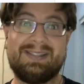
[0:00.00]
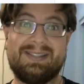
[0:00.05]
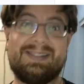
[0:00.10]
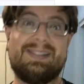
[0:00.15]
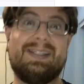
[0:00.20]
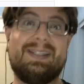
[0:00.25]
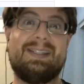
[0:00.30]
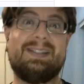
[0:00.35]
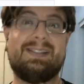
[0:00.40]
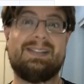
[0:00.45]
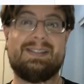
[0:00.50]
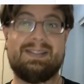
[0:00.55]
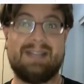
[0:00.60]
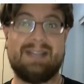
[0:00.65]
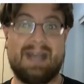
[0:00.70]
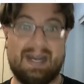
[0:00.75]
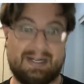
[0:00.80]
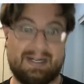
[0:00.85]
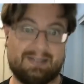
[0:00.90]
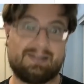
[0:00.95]
see
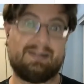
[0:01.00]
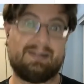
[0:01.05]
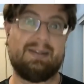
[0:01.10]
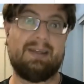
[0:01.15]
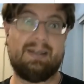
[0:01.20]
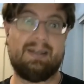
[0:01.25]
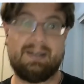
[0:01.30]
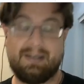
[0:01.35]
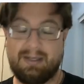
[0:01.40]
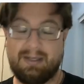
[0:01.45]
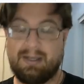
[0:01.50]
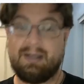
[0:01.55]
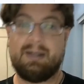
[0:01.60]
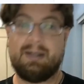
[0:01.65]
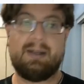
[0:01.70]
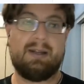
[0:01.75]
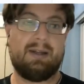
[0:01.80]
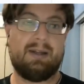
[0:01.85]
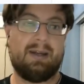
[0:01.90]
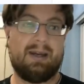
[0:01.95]
exactly
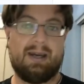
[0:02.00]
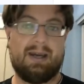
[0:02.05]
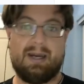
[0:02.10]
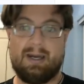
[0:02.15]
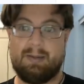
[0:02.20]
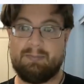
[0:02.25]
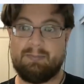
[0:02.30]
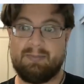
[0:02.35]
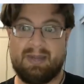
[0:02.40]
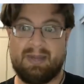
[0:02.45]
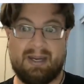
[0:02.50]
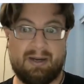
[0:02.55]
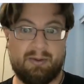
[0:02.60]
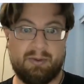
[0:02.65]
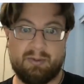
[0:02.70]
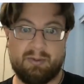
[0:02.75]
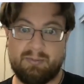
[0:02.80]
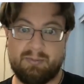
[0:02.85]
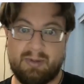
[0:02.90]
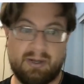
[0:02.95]
how
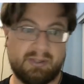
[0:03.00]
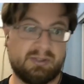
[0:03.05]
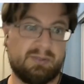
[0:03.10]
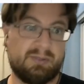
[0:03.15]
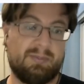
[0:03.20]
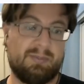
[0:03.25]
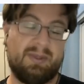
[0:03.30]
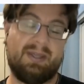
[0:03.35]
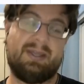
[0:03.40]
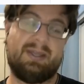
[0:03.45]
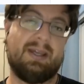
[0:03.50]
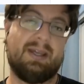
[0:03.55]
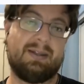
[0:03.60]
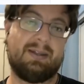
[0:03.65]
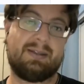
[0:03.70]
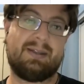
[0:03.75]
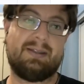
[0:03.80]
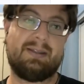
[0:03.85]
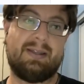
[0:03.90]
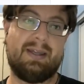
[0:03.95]
their marks are being
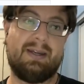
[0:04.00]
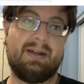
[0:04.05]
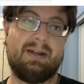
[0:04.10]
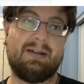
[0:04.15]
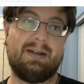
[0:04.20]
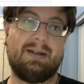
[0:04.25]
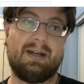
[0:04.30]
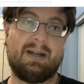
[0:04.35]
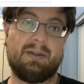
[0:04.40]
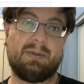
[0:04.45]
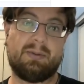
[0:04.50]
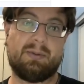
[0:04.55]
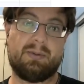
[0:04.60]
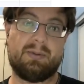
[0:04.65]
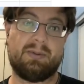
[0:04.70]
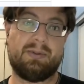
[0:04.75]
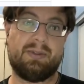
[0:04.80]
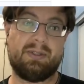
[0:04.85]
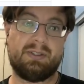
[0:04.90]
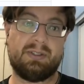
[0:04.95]
calculated and how the
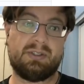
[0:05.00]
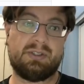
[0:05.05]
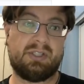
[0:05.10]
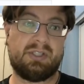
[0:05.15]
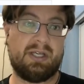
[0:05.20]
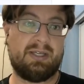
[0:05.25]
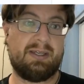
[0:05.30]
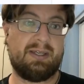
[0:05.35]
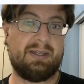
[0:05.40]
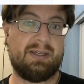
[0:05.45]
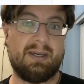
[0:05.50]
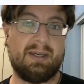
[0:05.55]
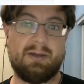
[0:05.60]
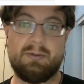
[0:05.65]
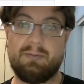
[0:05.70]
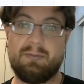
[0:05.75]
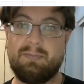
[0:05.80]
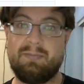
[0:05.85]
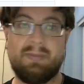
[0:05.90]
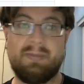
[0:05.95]
whole thing is shaking
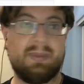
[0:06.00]
out.